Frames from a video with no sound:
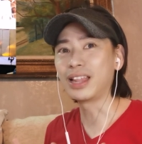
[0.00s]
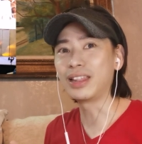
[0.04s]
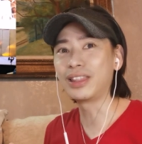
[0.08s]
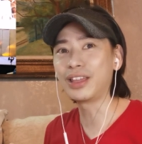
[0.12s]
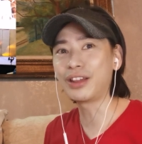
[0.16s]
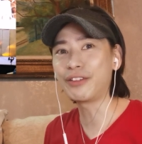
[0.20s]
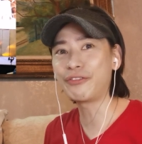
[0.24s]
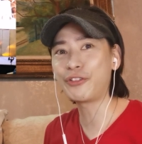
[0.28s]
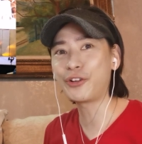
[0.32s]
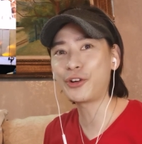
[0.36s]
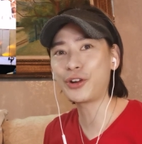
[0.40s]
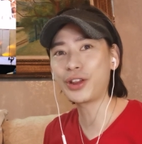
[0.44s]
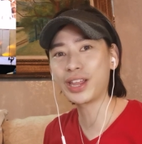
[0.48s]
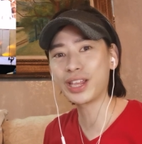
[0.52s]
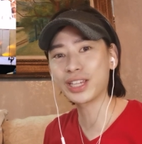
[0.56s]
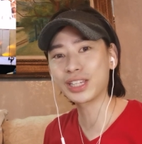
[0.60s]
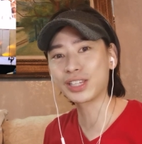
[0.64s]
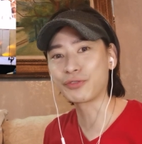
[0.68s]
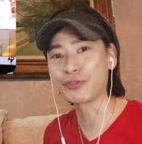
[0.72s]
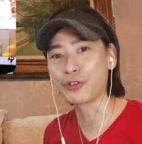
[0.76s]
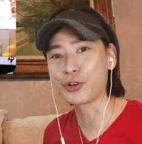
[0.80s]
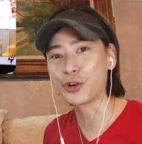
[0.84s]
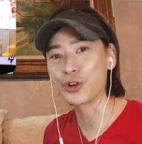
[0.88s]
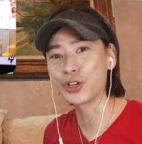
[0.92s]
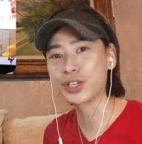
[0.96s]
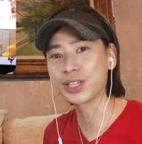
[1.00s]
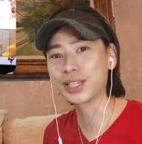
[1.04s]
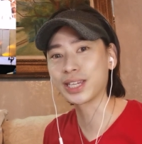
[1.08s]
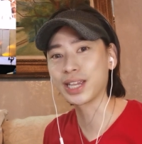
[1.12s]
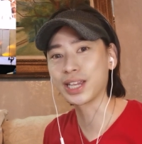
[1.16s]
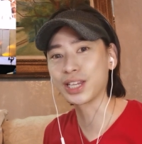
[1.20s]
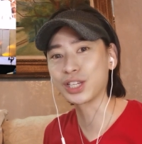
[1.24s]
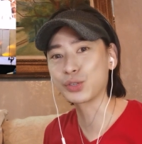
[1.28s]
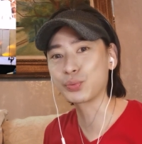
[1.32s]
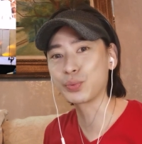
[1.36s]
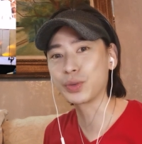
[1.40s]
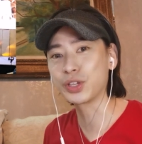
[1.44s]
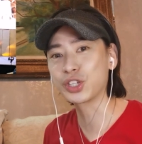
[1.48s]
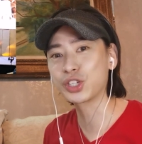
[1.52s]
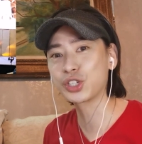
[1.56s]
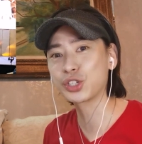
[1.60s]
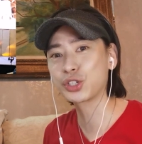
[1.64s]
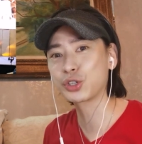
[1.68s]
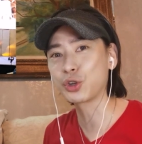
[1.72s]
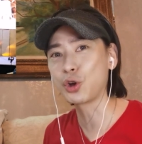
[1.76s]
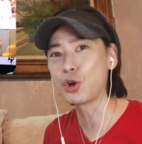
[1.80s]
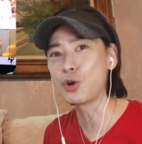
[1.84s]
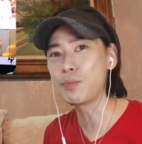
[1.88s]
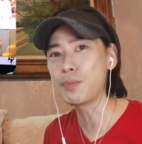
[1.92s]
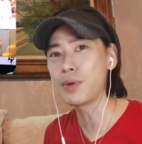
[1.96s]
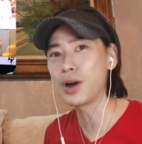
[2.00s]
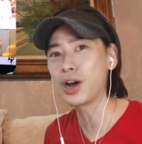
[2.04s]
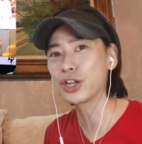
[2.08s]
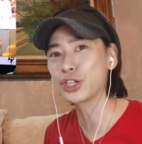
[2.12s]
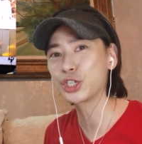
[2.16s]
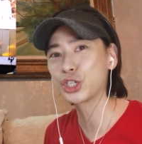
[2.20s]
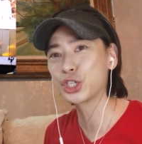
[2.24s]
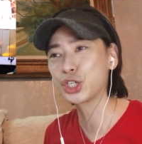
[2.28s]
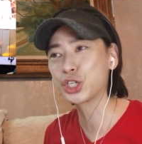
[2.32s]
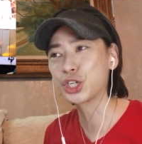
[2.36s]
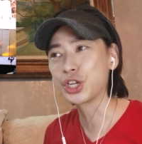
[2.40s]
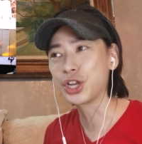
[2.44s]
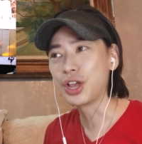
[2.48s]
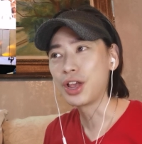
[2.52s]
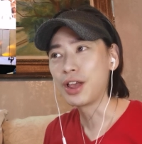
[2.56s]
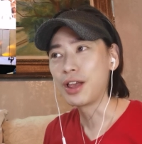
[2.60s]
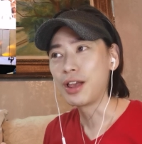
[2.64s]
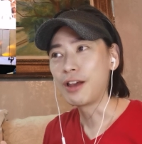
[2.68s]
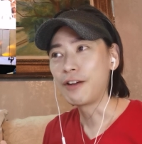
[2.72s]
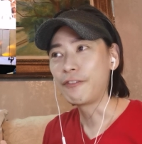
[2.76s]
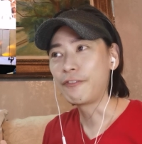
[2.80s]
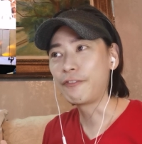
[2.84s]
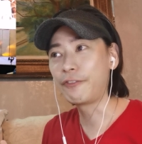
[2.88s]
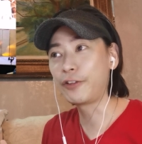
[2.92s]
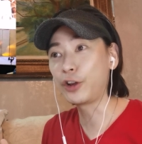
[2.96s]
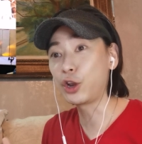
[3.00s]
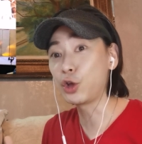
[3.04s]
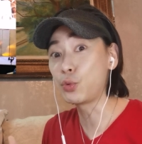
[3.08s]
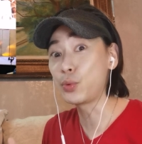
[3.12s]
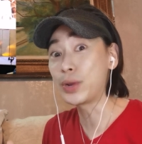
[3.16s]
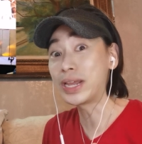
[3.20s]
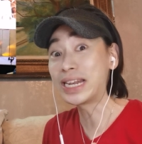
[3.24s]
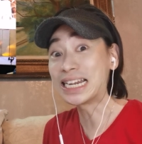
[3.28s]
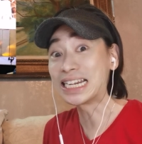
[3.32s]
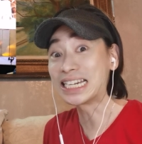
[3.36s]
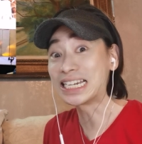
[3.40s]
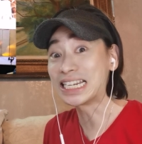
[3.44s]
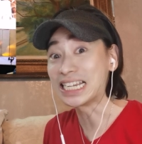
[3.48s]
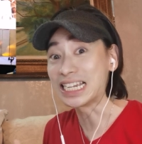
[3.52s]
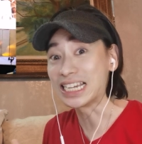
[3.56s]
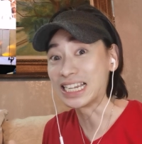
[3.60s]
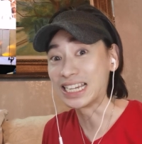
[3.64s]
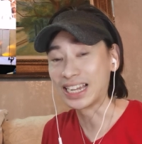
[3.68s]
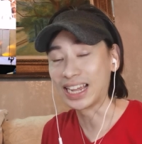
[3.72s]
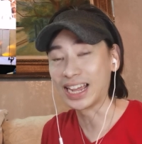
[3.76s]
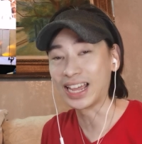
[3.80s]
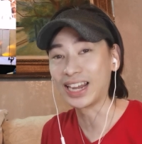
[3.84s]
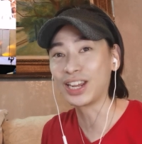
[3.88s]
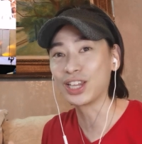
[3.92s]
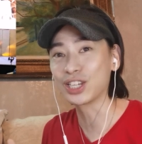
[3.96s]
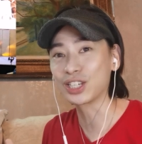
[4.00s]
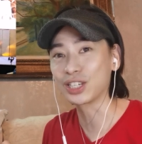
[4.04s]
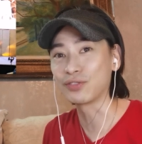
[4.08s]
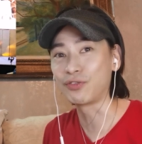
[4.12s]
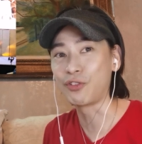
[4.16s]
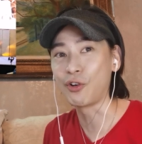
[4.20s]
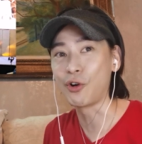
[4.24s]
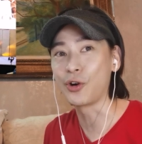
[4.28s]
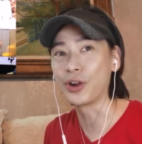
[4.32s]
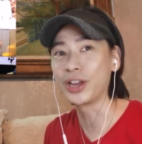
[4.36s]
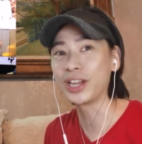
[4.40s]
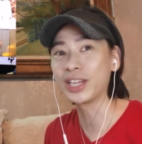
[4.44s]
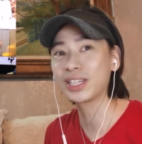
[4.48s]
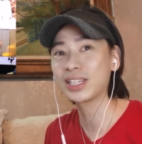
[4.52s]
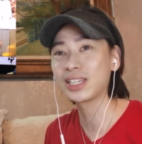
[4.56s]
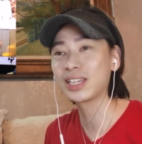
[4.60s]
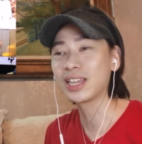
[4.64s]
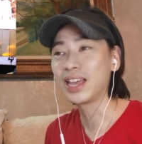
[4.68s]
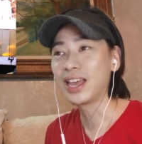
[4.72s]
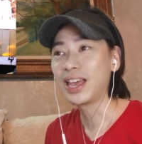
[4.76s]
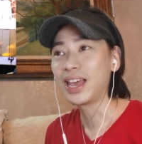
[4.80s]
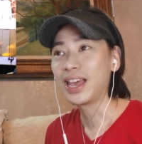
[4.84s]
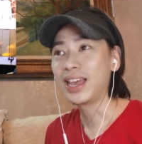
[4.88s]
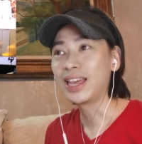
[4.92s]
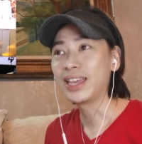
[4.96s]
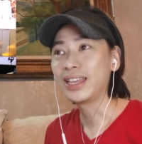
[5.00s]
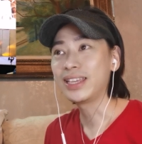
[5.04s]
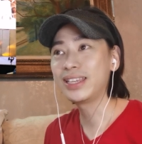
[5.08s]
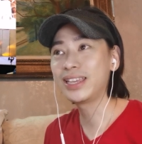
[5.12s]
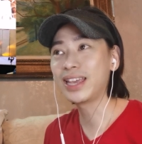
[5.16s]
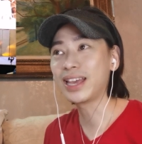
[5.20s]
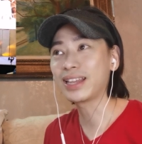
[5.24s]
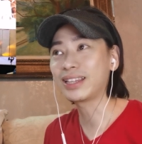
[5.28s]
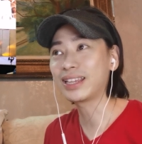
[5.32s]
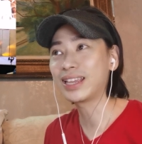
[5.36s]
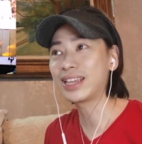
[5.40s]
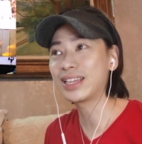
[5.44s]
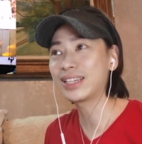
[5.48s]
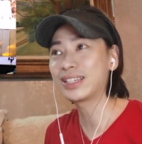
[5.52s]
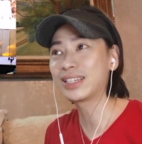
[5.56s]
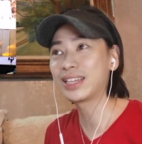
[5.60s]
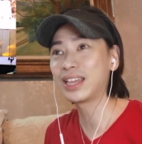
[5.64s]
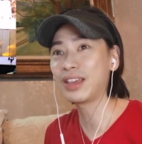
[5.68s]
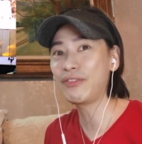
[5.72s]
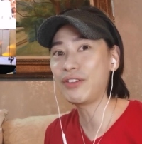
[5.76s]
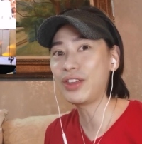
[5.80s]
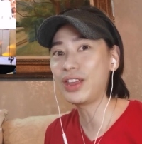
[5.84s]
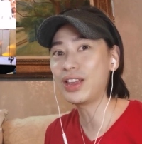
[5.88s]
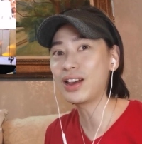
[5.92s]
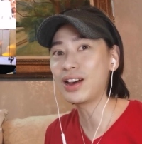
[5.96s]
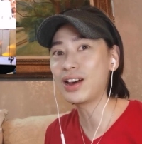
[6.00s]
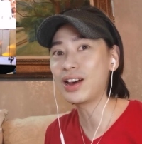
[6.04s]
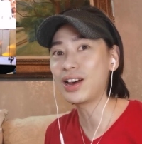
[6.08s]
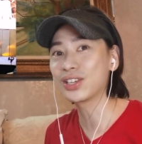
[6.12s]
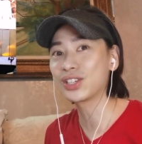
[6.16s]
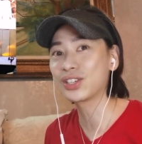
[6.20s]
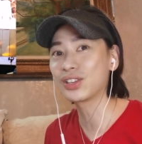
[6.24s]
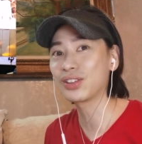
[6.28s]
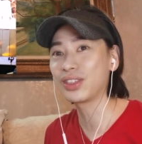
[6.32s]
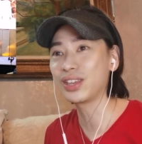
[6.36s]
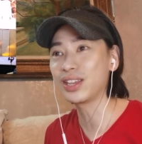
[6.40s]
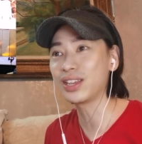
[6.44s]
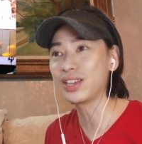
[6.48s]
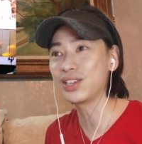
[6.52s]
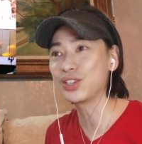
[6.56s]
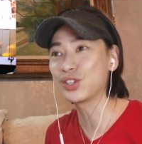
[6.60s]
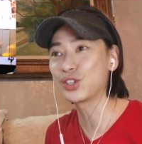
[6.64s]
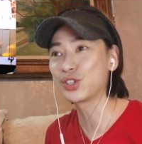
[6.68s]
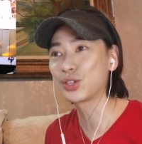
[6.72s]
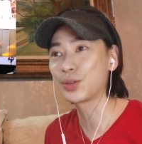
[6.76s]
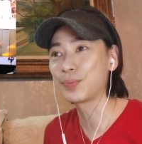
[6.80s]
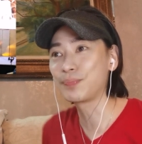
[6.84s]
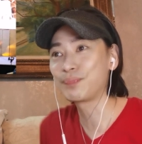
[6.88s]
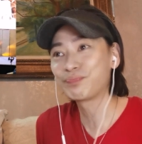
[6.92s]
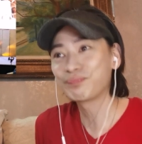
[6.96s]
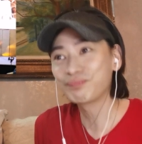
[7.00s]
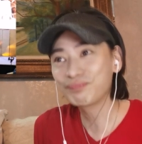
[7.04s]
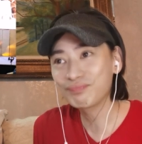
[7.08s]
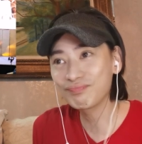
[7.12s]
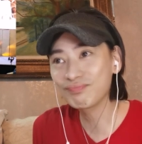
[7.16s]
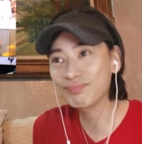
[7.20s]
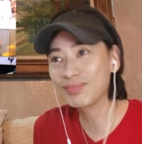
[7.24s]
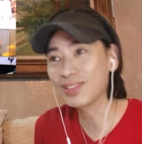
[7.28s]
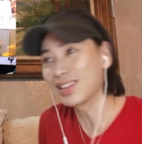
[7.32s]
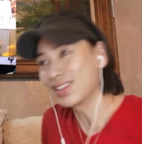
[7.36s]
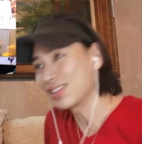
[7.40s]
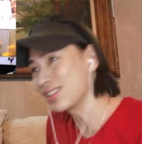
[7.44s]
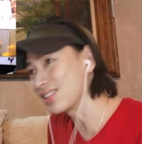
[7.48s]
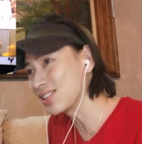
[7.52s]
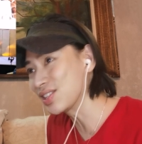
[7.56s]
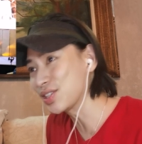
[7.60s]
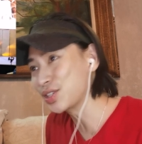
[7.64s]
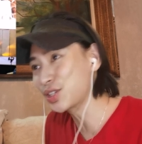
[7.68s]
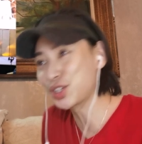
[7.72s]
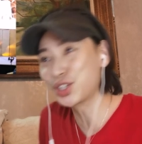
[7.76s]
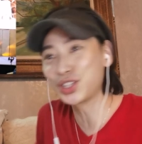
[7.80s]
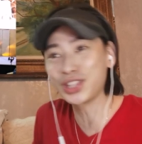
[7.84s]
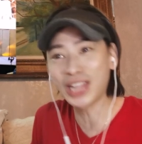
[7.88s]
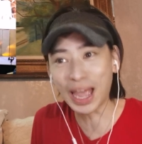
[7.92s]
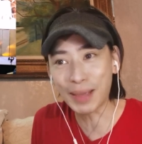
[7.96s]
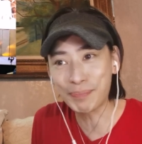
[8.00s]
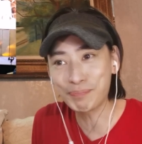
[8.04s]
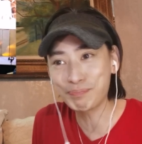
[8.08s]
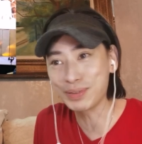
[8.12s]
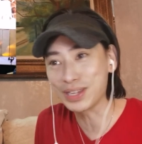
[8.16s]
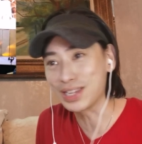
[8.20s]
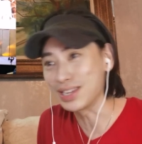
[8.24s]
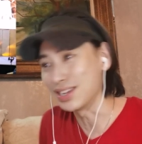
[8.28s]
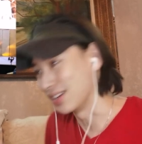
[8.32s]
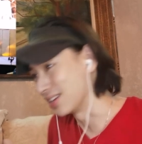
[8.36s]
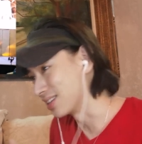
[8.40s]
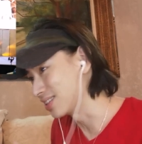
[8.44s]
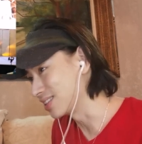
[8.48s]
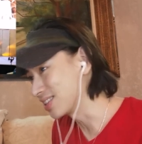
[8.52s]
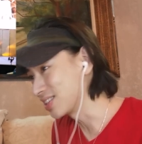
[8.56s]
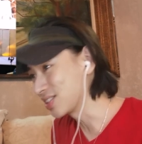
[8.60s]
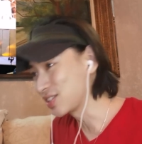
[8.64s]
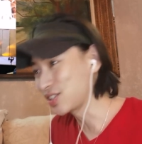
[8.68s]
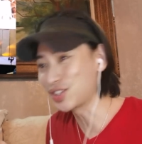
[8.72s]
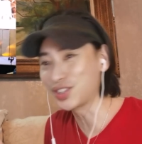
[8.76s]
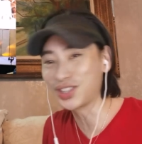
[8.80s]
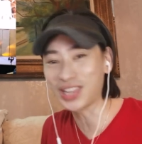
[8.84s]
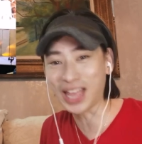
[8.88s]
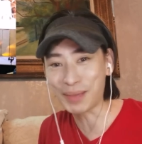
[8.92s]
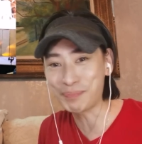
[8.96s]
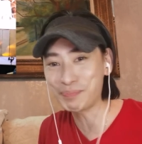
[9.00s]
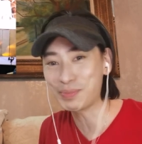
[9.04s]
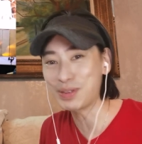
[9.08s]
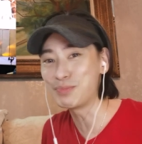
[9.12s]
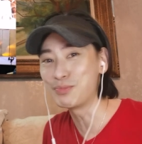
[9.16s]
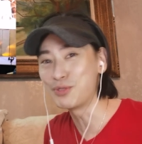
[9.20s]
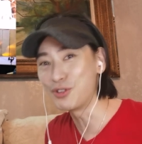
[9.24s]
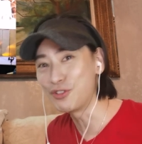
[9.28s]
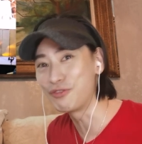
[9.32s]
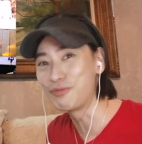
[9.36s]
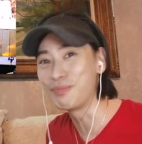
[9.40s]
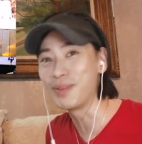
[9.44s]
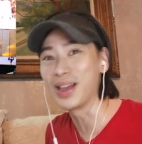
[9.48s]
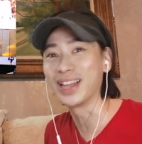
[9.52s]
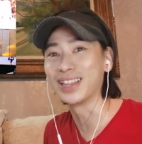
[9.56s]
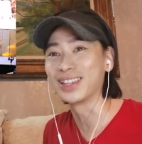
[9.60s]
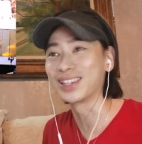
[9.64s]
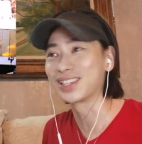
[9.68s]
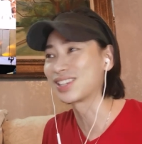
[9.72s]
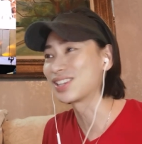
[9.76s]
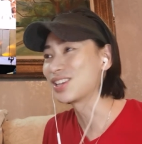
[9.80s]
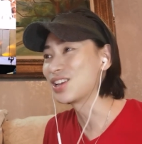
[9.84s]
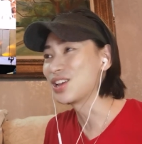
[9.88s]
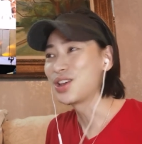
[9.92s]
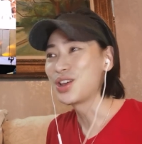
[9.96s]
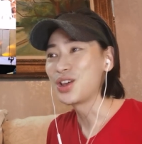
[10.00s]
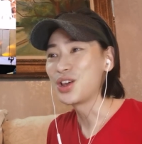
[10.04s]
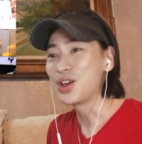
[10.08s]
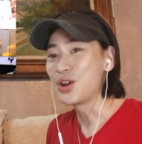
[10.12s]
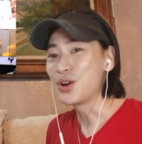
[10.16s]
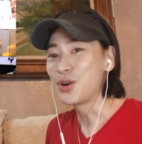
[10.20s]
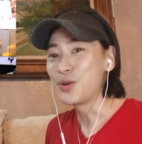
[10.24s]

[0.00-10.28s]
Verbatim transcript: deliver his verses with so much fluidity in his voice, yet he's giving us these snappy, snappy movements,